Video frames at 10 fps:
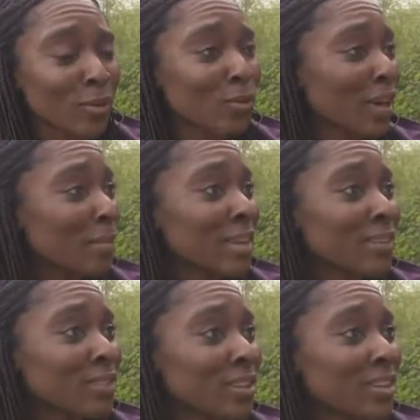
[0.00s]
your family
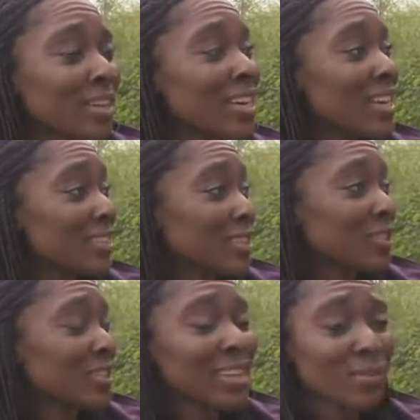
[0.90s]
have done to
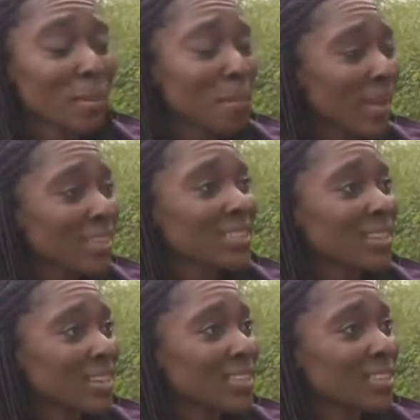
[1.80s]
just leave an
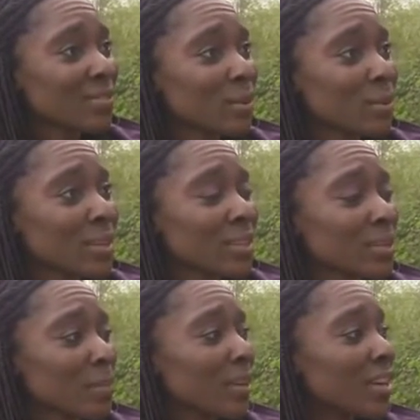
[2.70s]
amazing legacy for
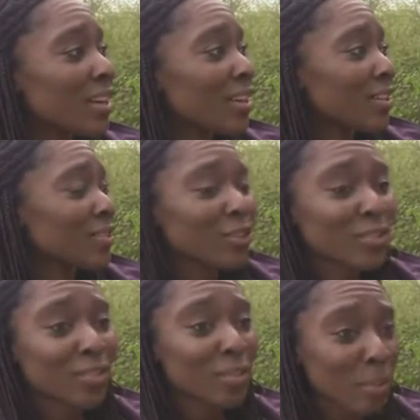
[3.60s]
Louise. But
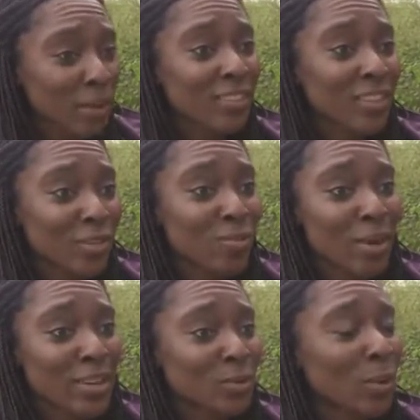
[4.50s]
just the money that you've
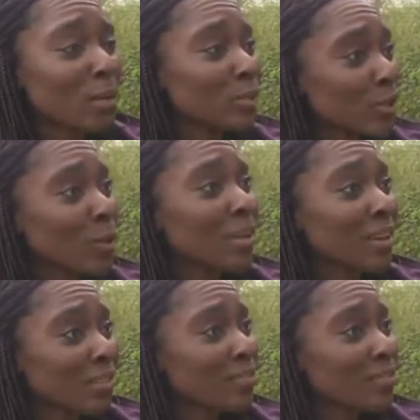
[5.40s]
raised will help so many other